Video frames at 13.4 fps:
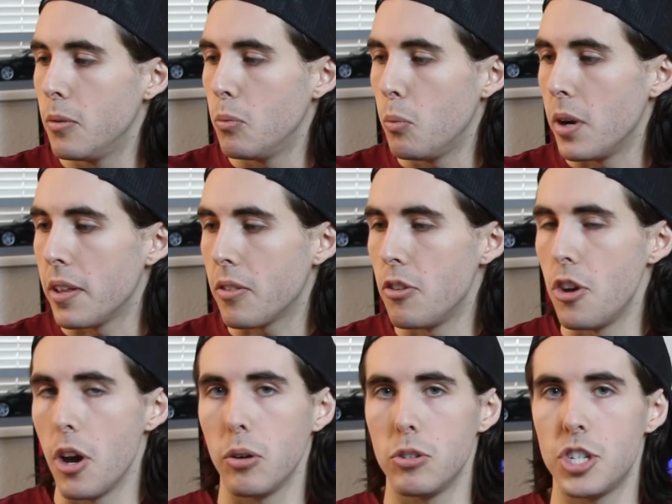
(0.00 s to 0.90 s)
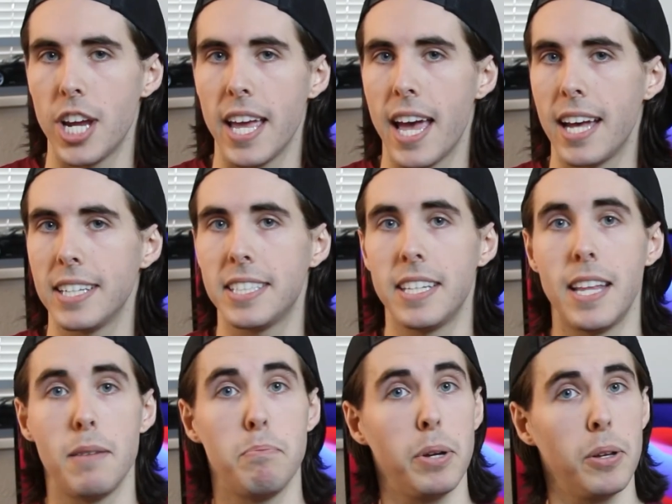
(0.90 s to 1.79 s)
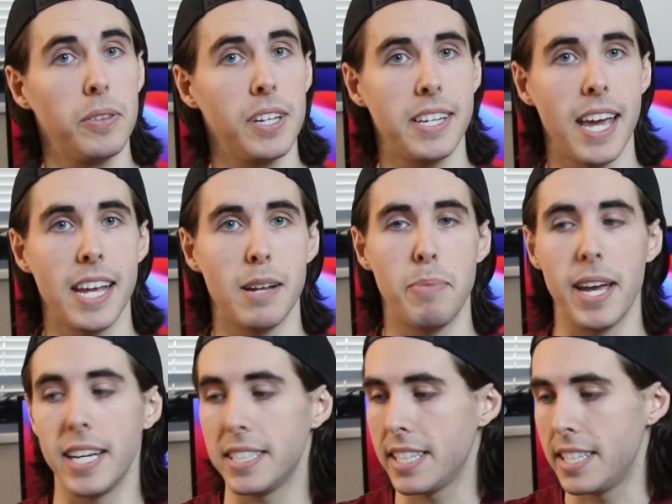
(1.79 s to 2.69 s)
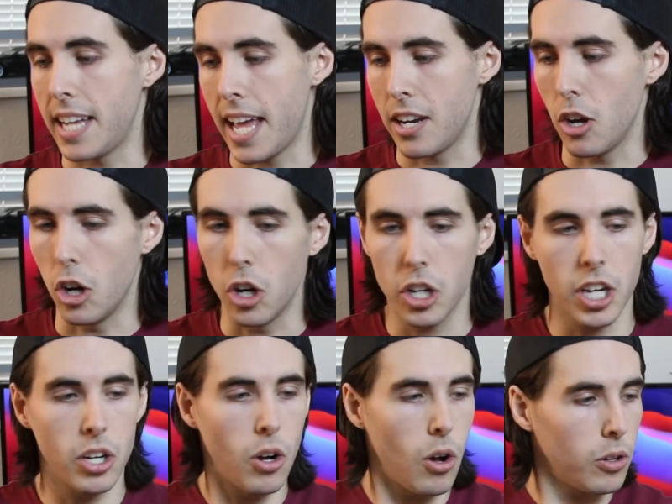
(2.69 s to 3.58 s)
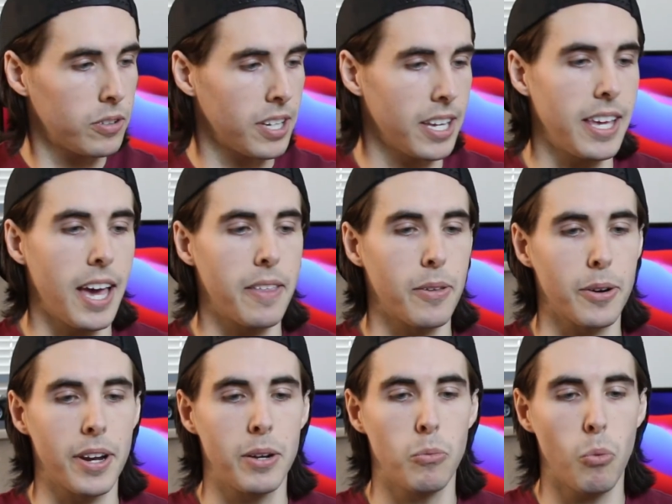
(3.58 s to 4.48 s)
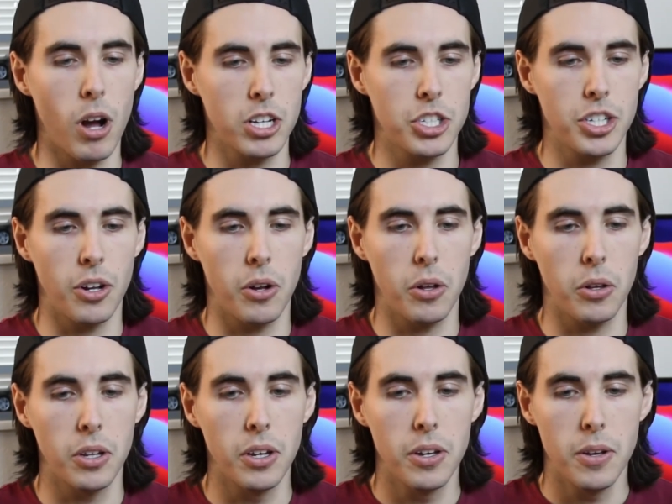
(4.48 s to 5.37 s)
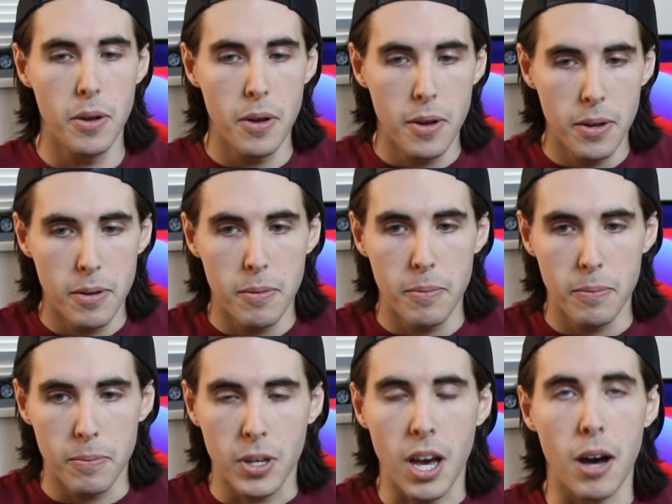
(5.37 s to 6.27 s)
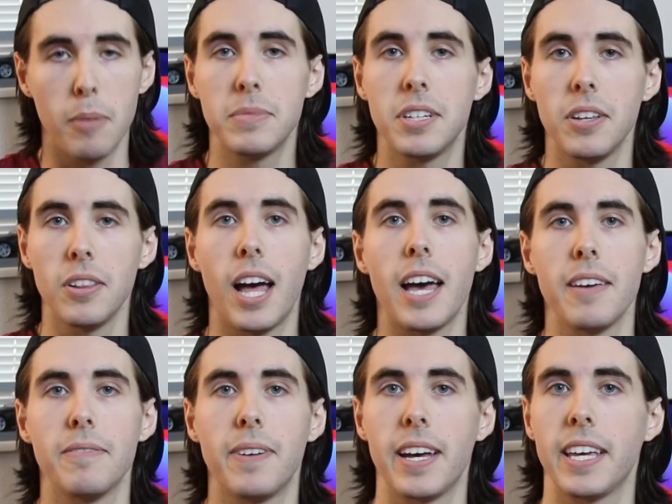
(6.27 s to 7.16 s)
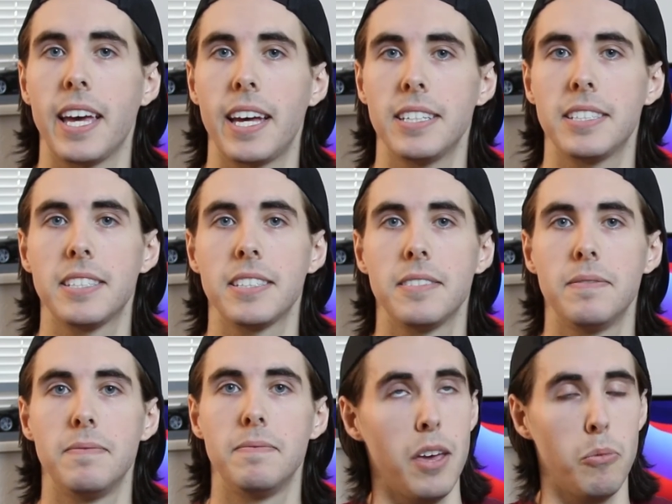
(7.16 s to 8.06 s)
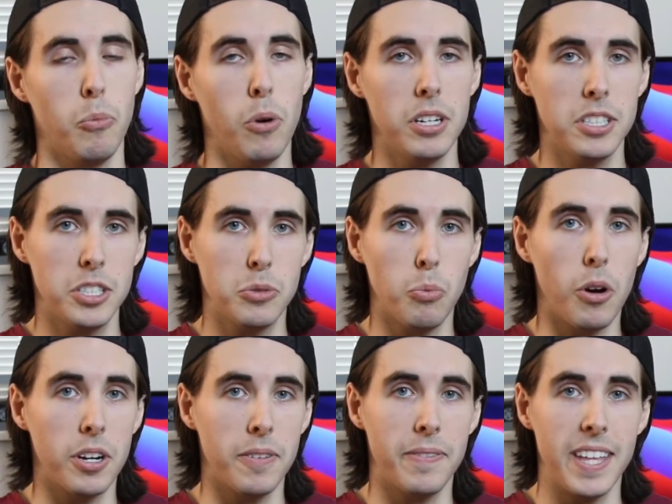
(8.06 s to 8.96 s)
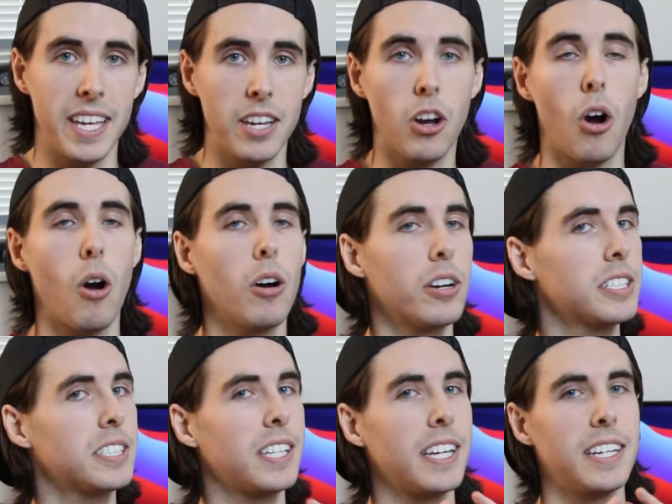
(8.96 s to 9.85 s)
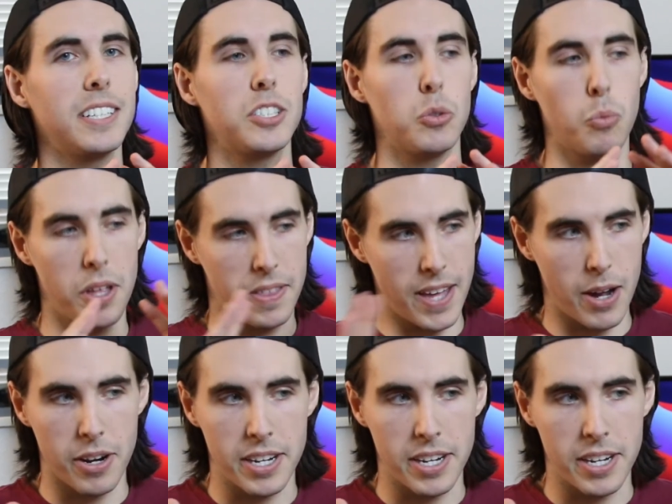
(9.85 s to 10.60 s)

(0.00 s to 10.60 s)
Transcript: with Node.js and then build the database and, and hook it all together and watch it all come to life, I guess. It was one of the hardest things without